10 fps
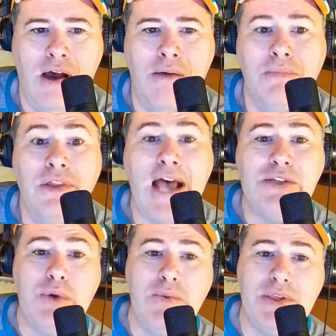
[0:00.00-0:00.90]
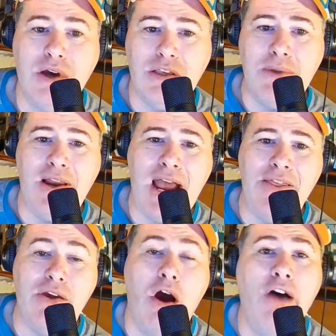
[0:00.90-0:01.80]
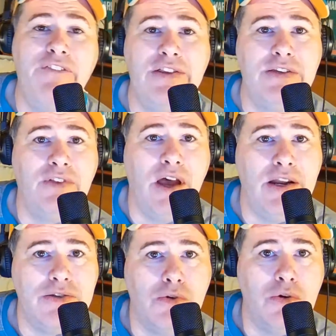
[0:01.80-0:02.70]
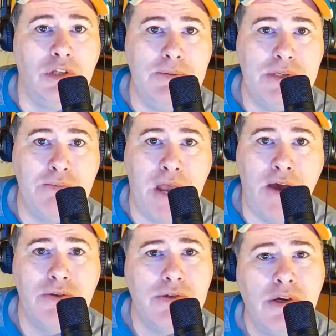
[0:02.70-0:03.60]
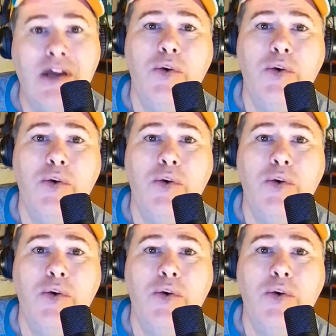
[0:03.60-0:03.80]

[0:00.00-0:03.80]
Last week, we talked about how the offensive line has grown leaps and bounds,